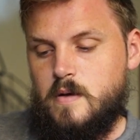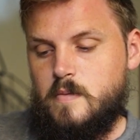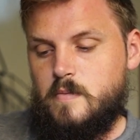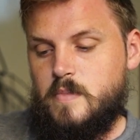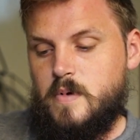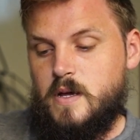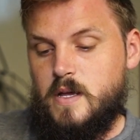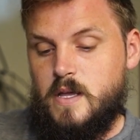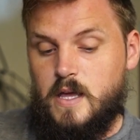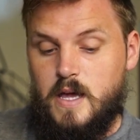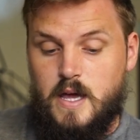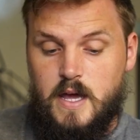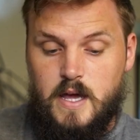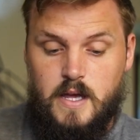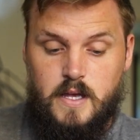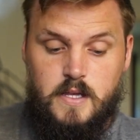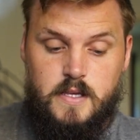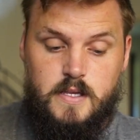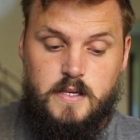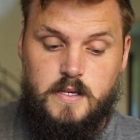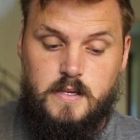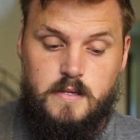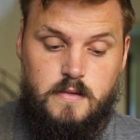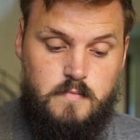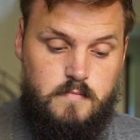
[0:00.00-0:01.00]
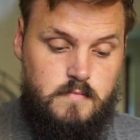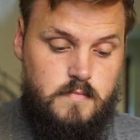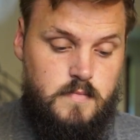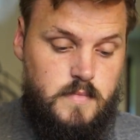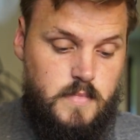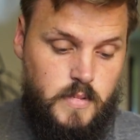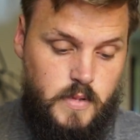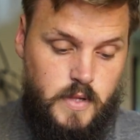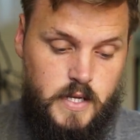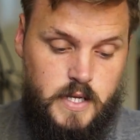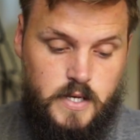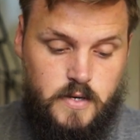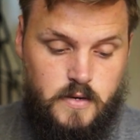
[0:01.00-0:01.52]
But yeah, it's
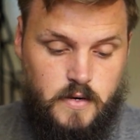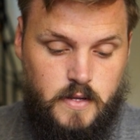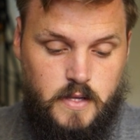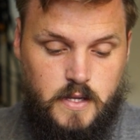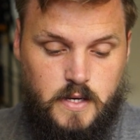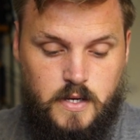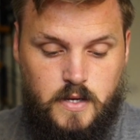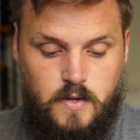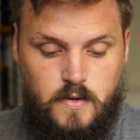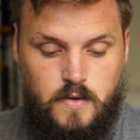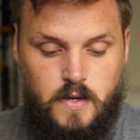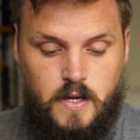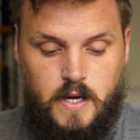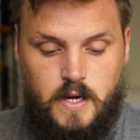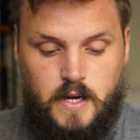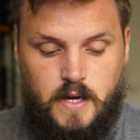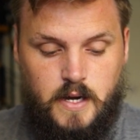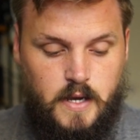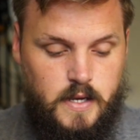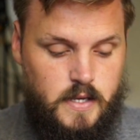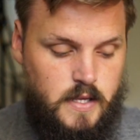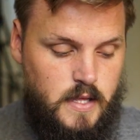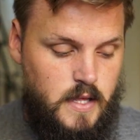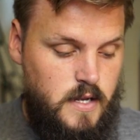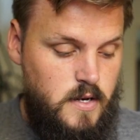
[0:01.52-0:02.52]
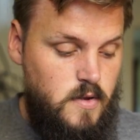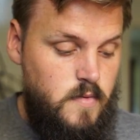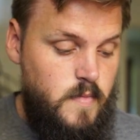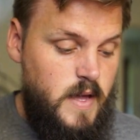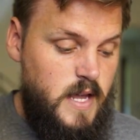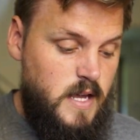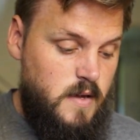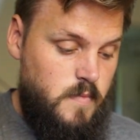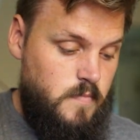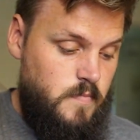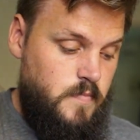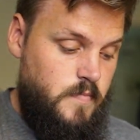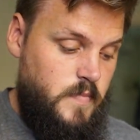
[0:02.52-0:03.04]
literally the two guys, and they do
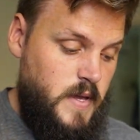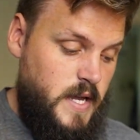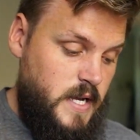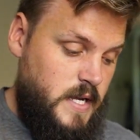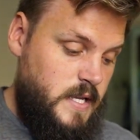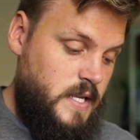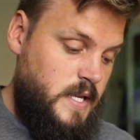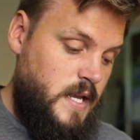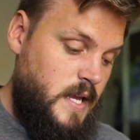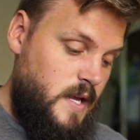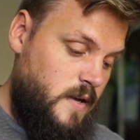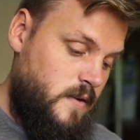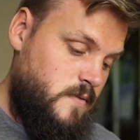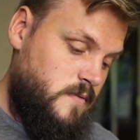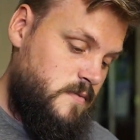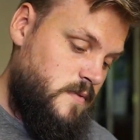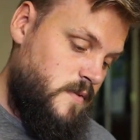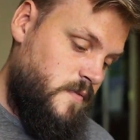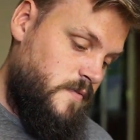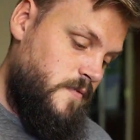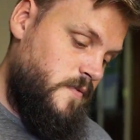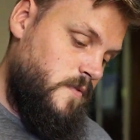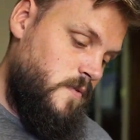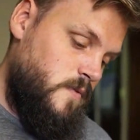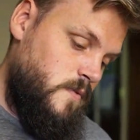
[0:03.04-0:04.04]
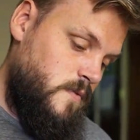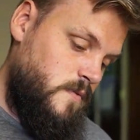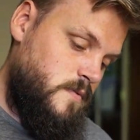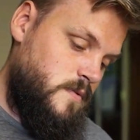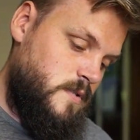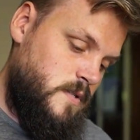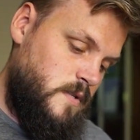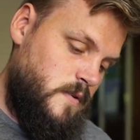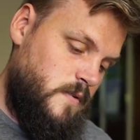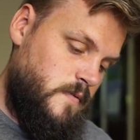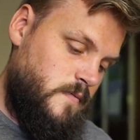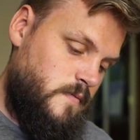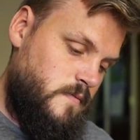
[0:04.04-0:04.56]
make a big sound for
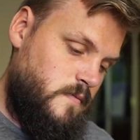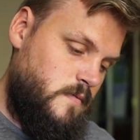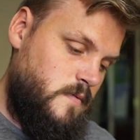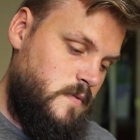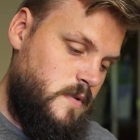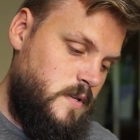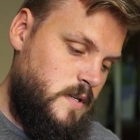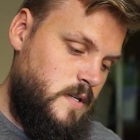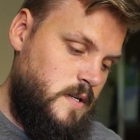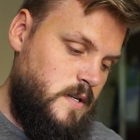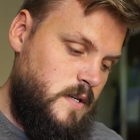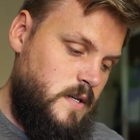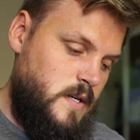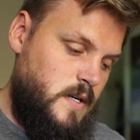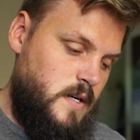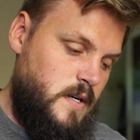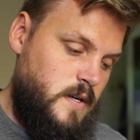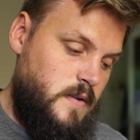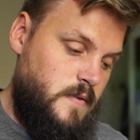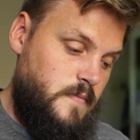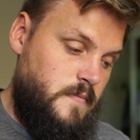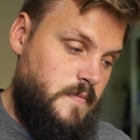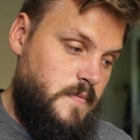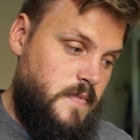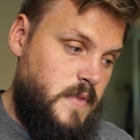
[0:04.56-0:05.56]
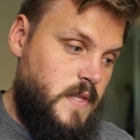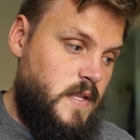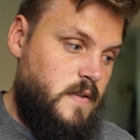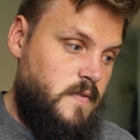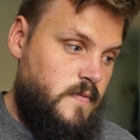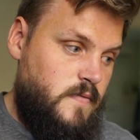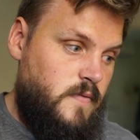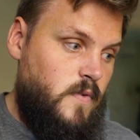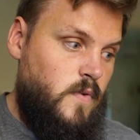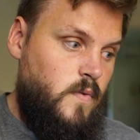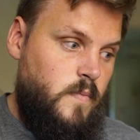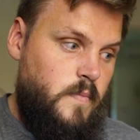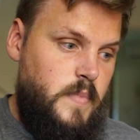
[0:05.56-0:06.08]
sort of,
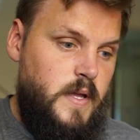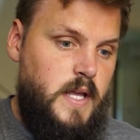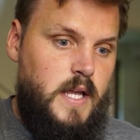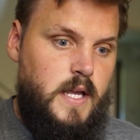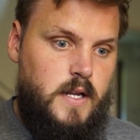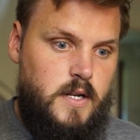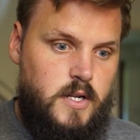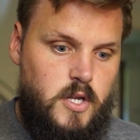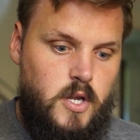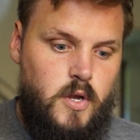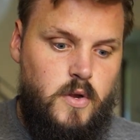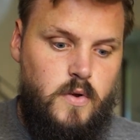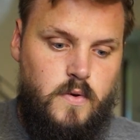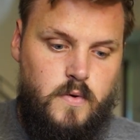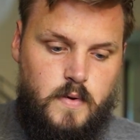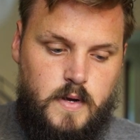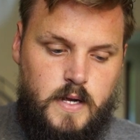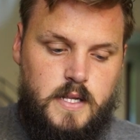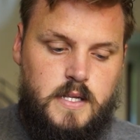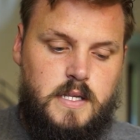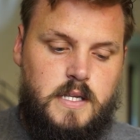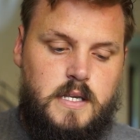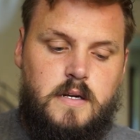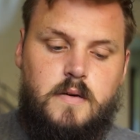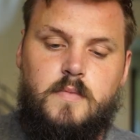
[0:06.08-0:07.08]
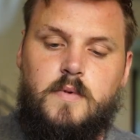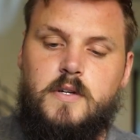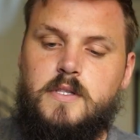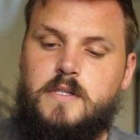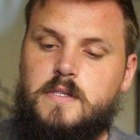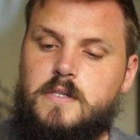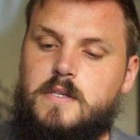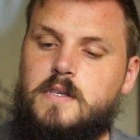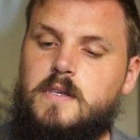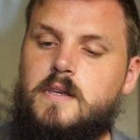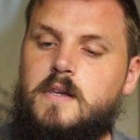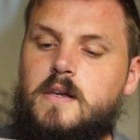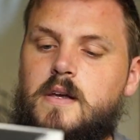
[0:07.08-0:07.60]
for being two
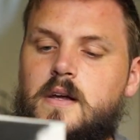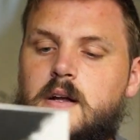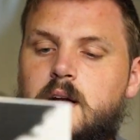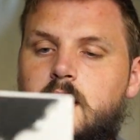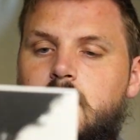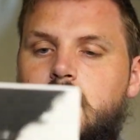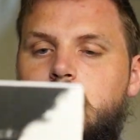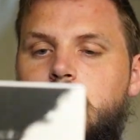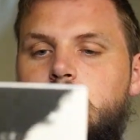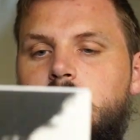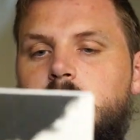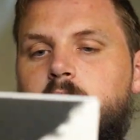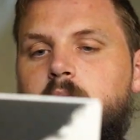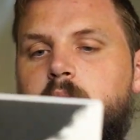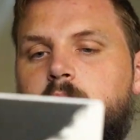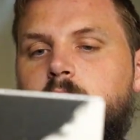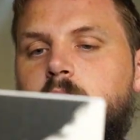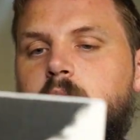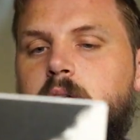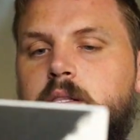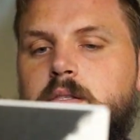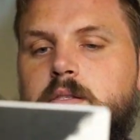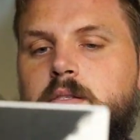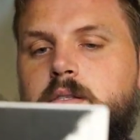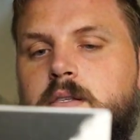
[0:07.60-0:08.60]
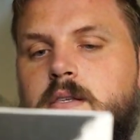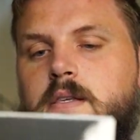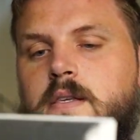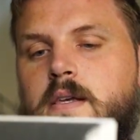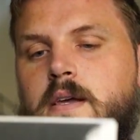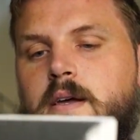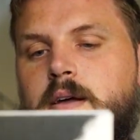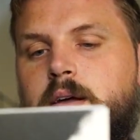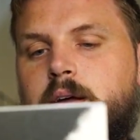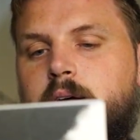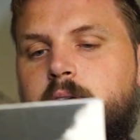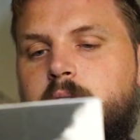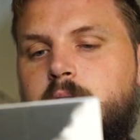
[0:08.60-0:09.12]
instruments at once.
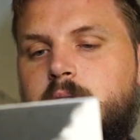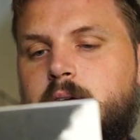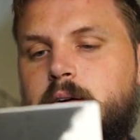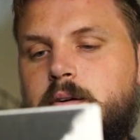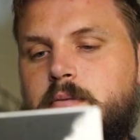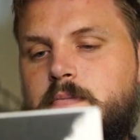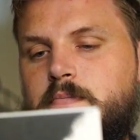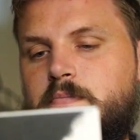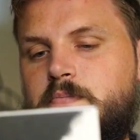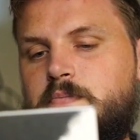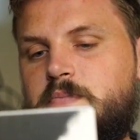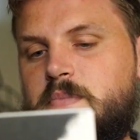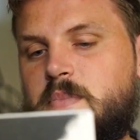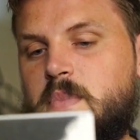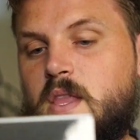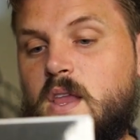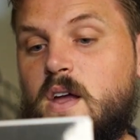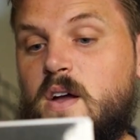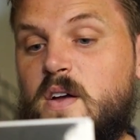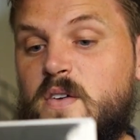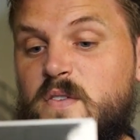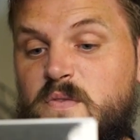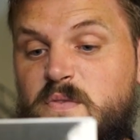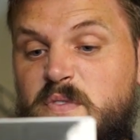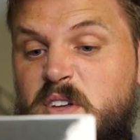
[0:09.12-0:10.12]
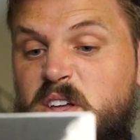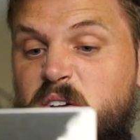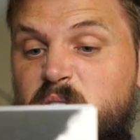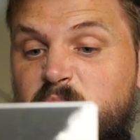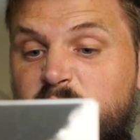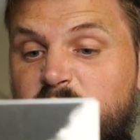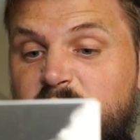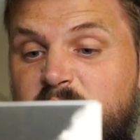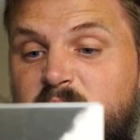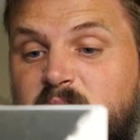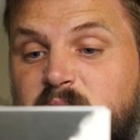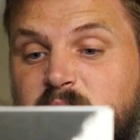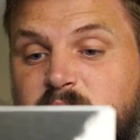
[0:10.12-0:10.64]
Figure It
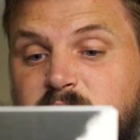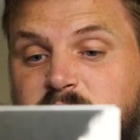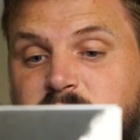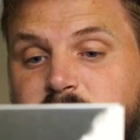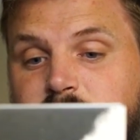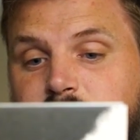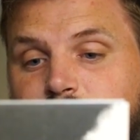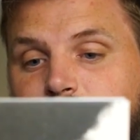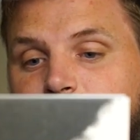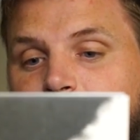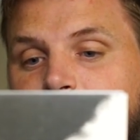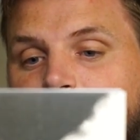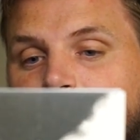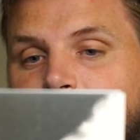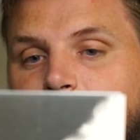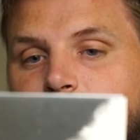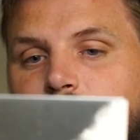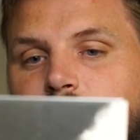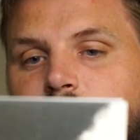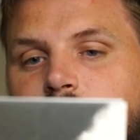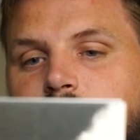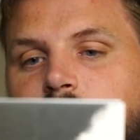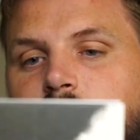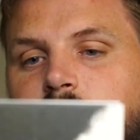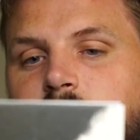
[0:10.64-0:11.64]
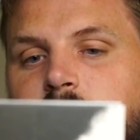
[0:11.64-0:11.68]
Out is a